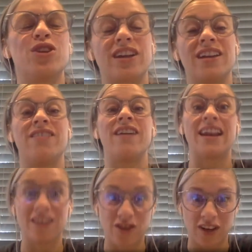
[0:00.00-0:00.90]
that you
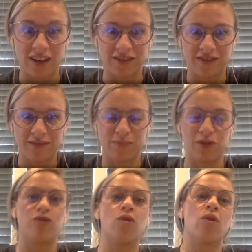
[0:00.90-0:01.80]
took advantage of
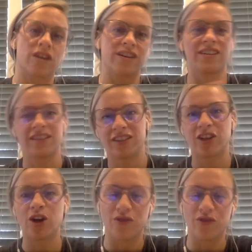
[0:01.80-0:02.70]

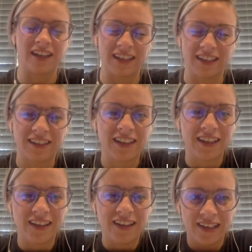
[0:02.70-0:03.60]
before COVID hit.
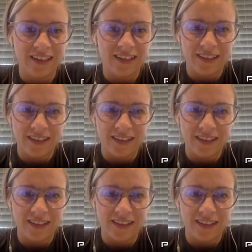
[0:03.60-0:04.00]
Bought